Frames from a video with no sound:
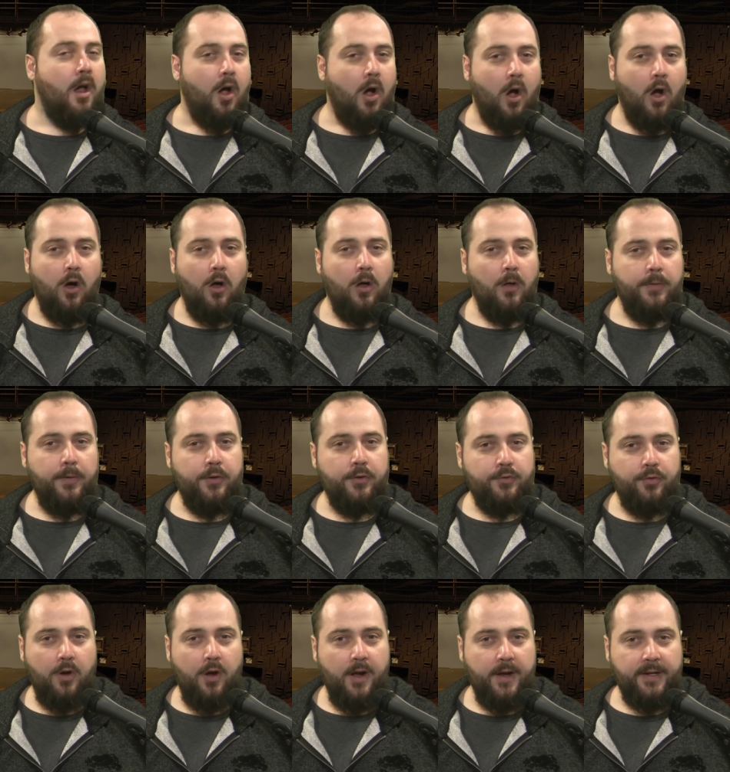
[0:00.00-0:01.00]
All they're
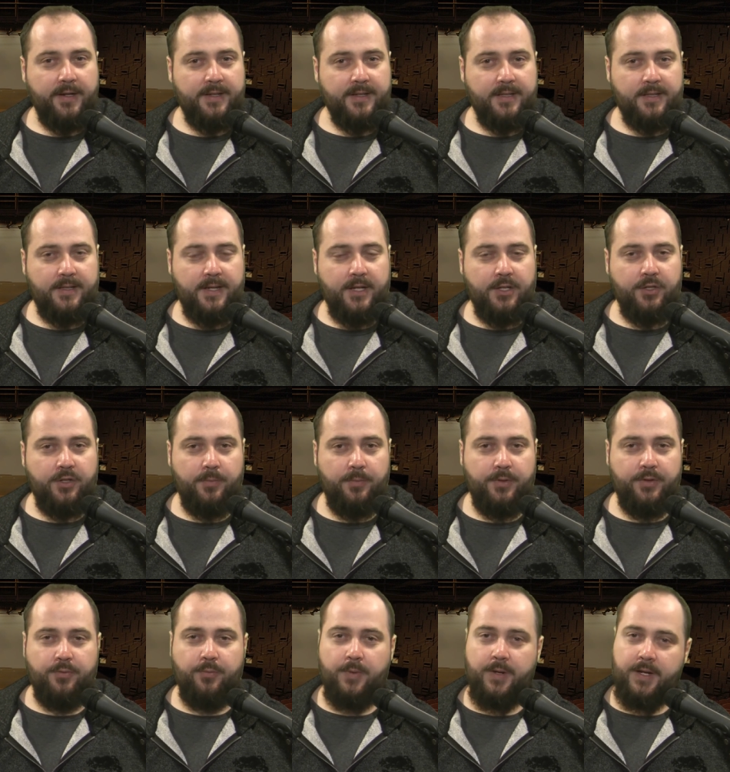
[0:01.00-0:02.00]
drawing a distinction
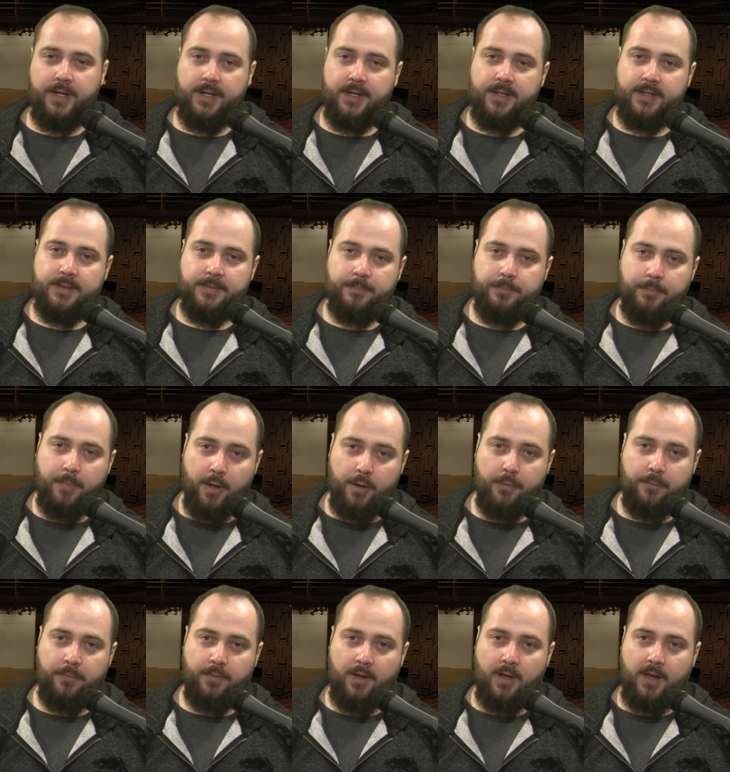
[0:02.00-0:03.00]
between is
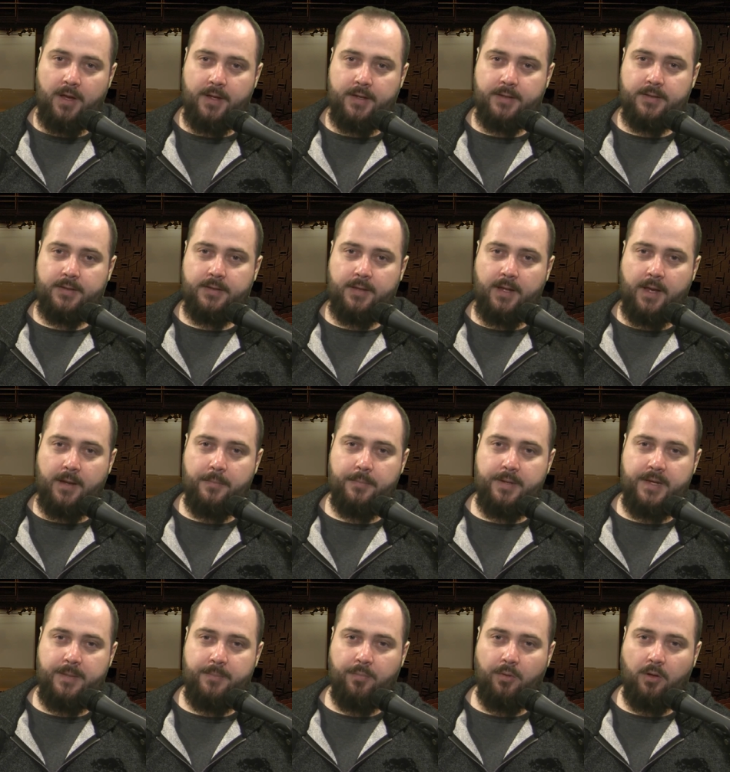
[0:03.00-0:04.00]
butterflies and
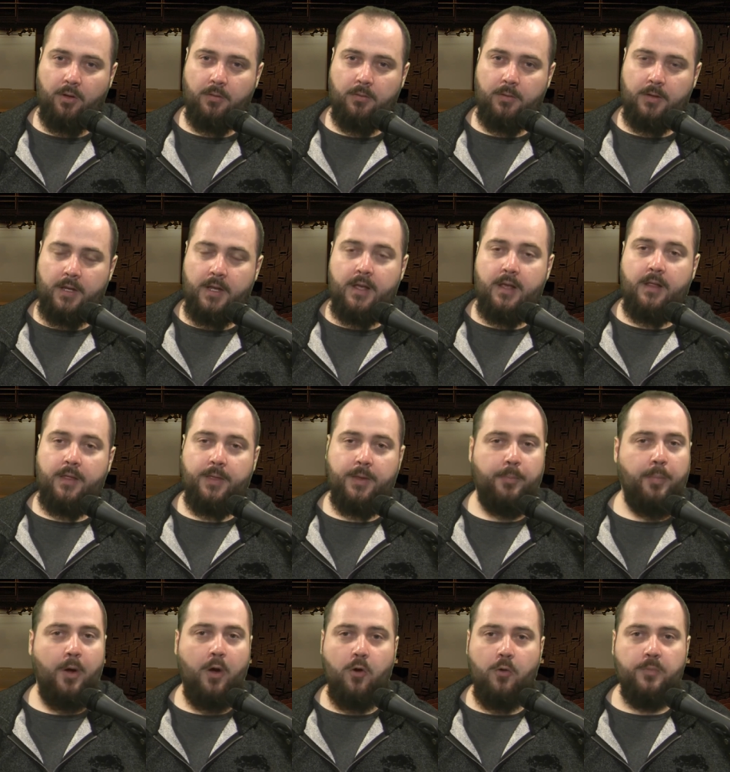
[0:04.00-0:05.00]
people. The
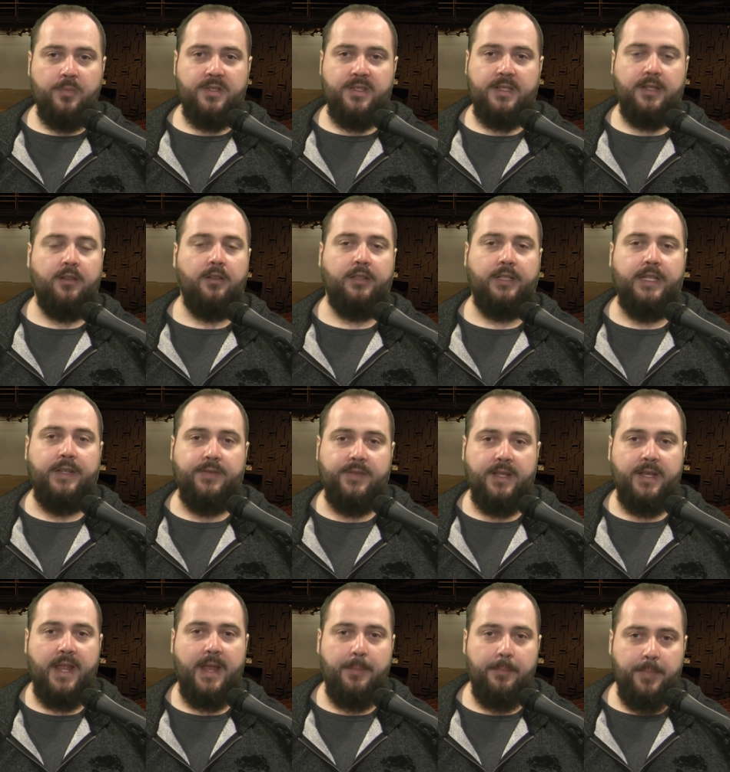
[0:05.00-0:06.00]
poem still leaves
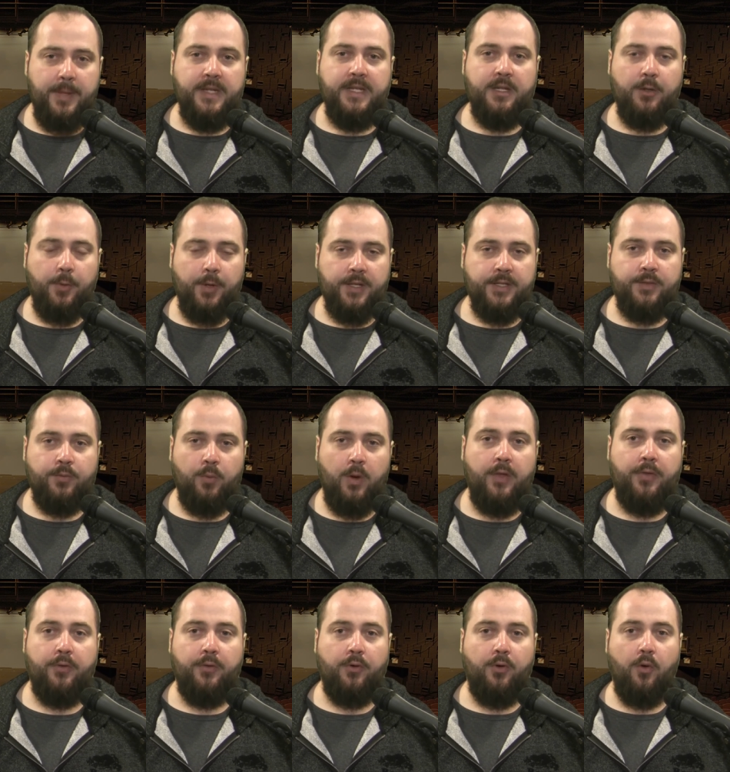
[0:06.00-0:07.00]
it ambiguous
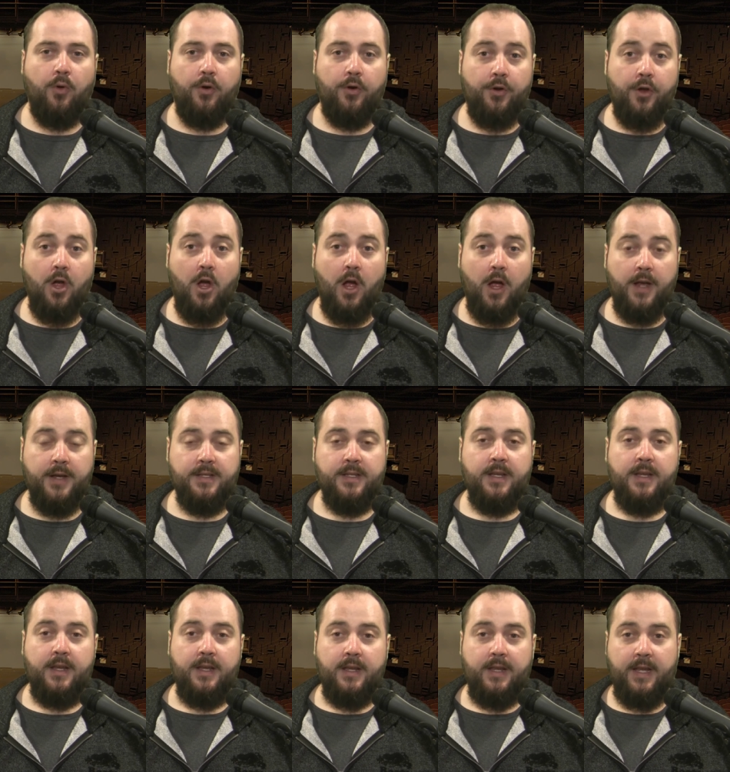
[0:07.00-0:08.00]
whether or not
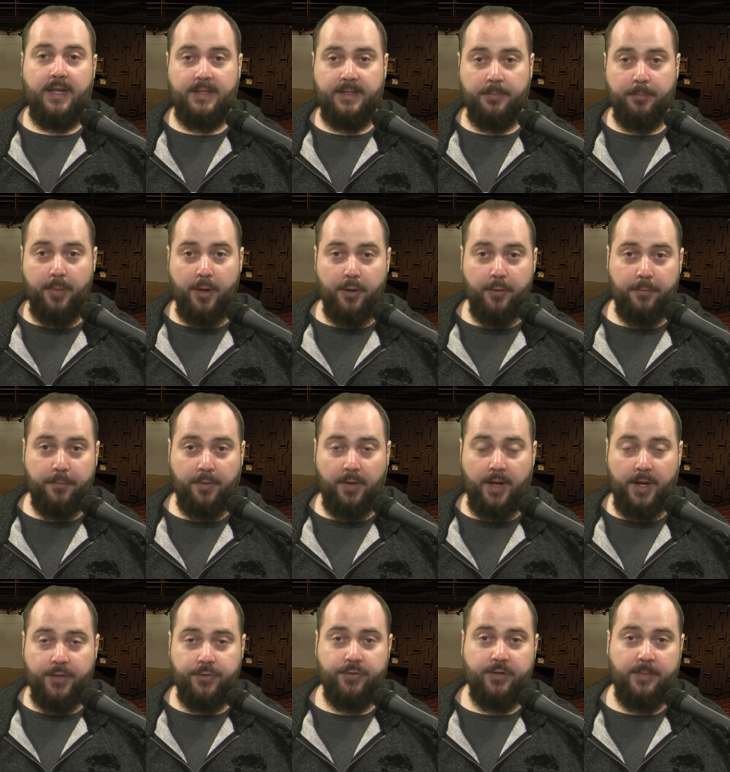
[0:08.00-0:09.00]
it's a
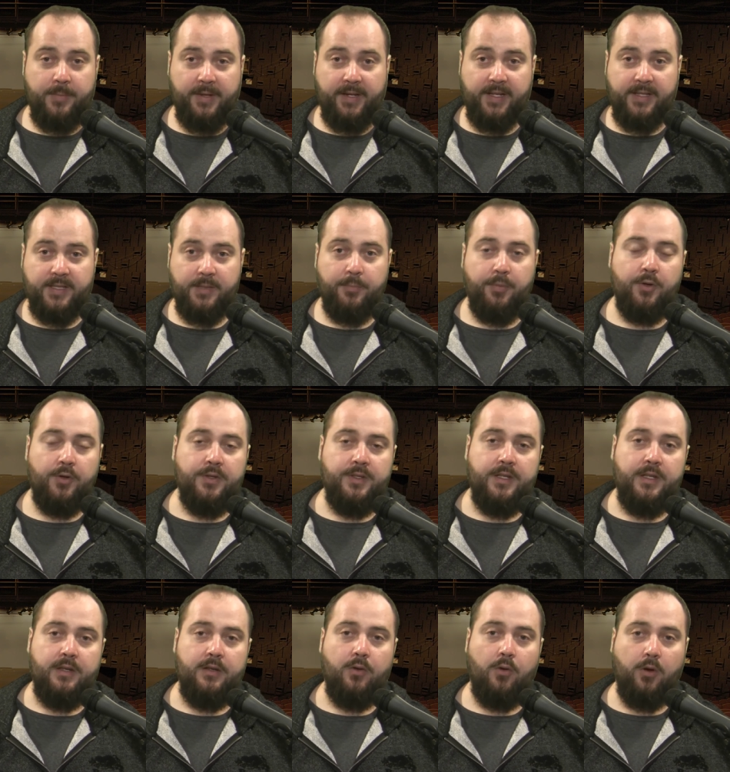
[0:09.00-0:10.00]
butterfly dreaming it's a
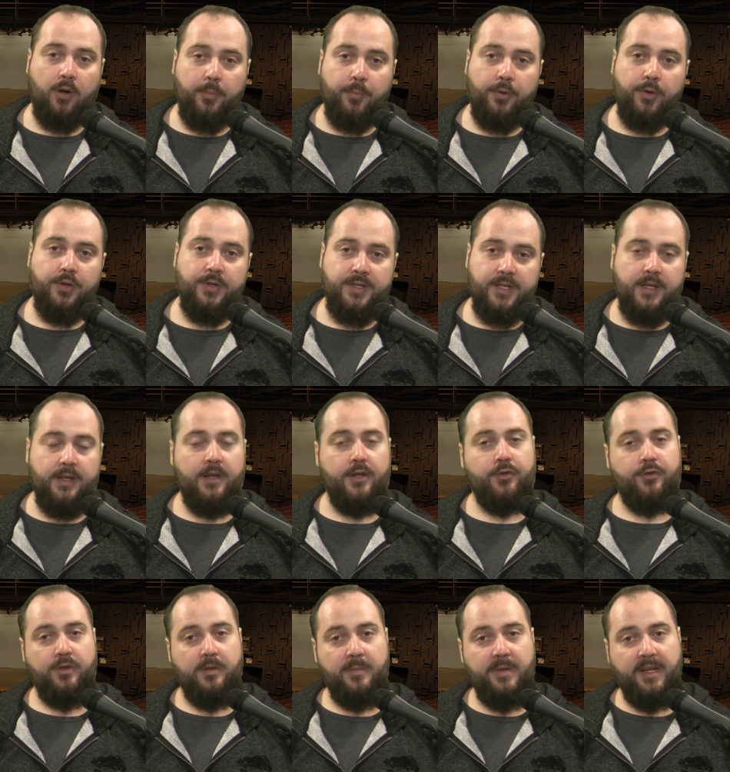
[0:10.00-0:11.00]
person or a person
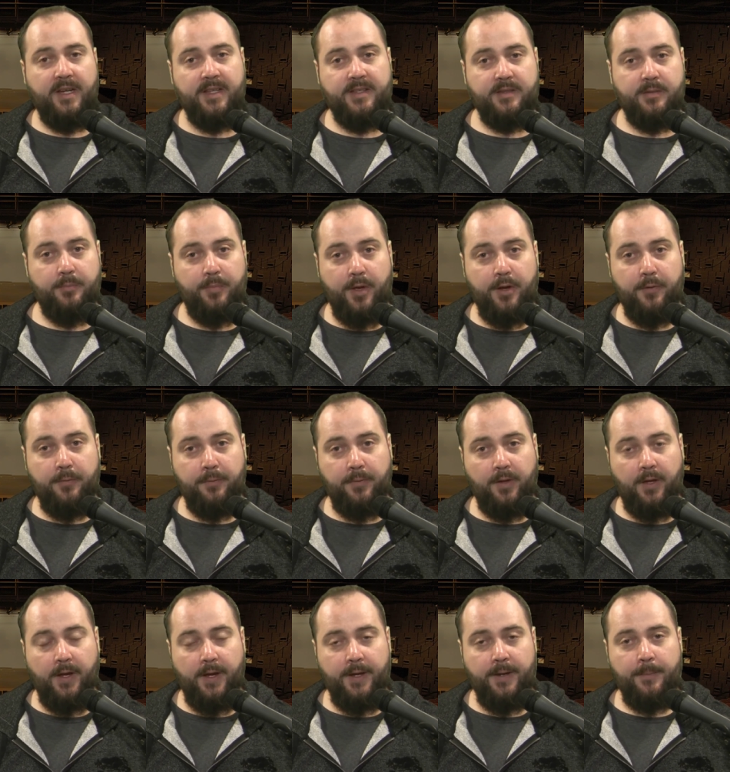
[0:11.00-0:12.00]
dreaming it's a
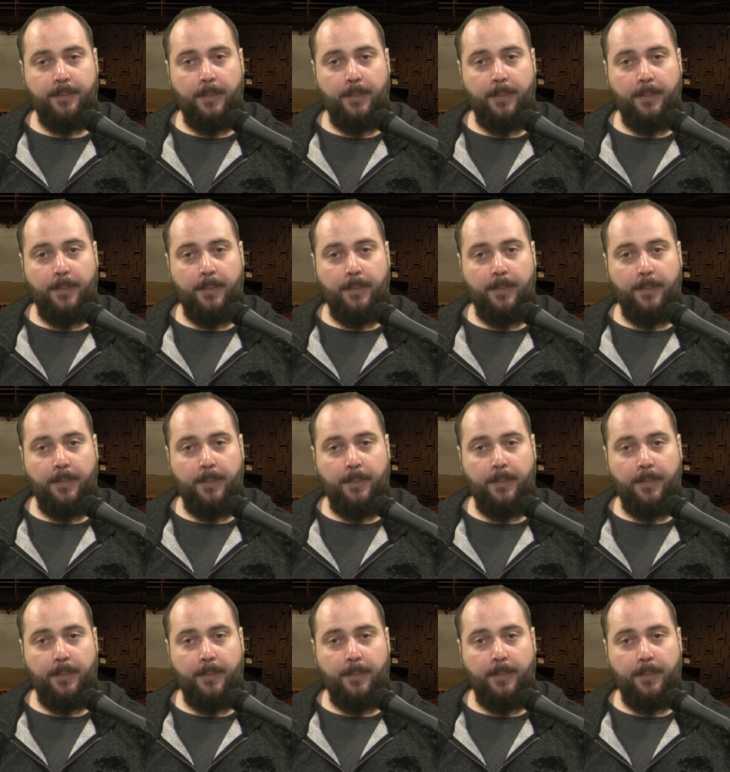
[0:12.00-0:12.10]
butterfly.